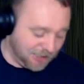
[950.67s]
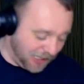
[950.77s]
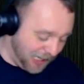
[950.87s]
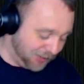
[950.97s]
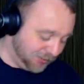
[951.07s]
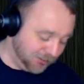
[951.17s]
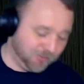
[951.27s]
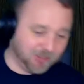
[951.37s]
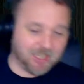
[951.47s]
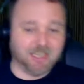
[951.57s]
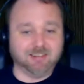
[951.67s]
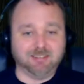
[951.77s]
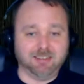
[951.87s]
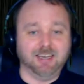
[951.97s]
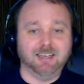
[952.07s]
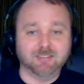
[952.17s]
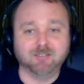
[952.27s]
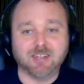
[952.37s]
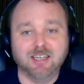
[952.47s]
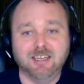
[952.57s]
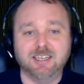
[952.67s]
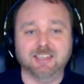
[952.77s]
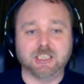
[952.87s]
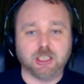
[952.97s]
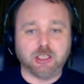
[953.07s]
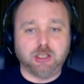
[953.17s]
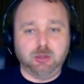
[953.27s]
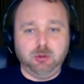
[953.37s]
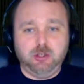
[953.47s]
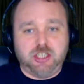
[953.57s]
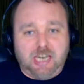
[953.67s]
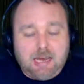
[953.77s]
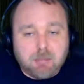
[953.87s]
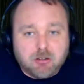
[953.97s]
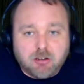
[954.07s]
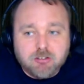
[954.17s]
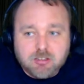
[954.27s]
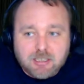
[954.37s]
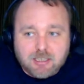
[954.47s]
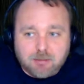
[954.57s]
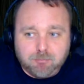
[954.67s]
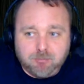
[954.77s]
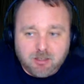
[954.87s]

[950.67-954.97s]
Yes, it's a huge game, but it's because of the